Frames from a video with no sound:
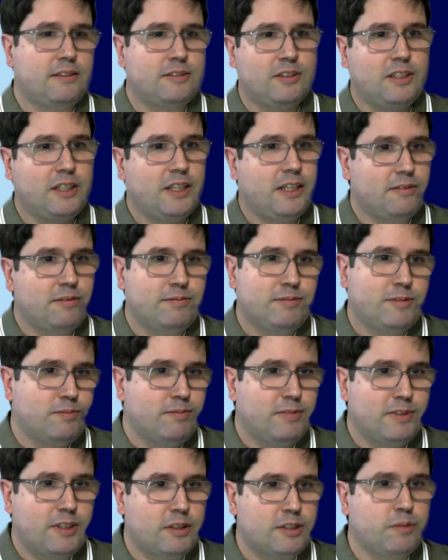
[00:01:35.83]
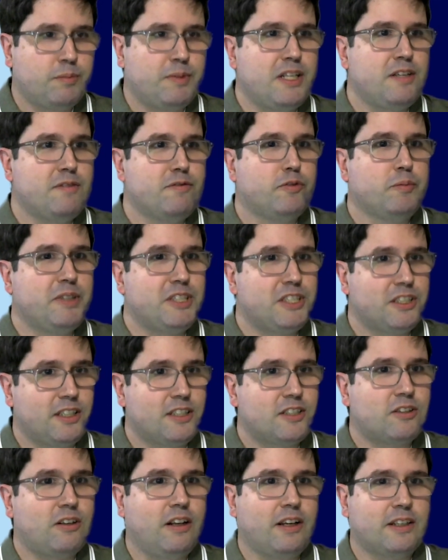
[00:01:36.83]
Today, there's so much information
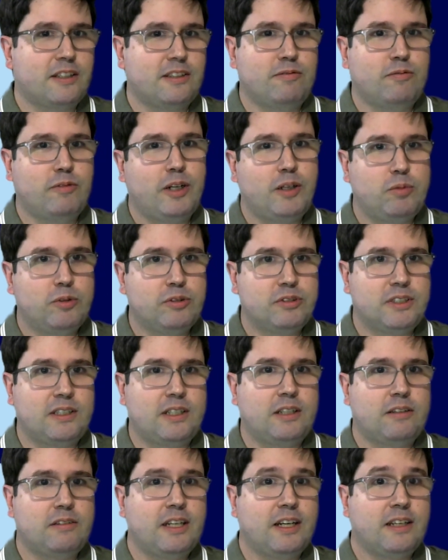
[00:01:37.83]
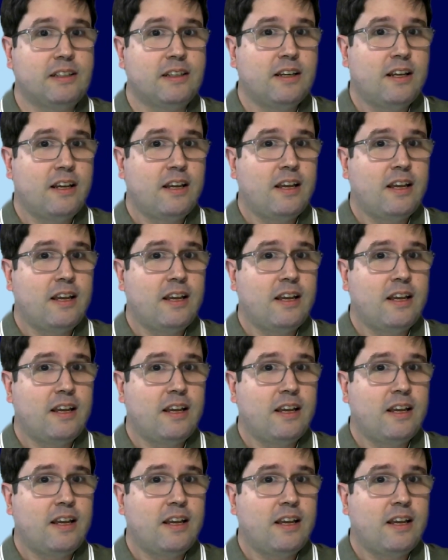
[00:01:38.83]
that's collecting wearables and all that.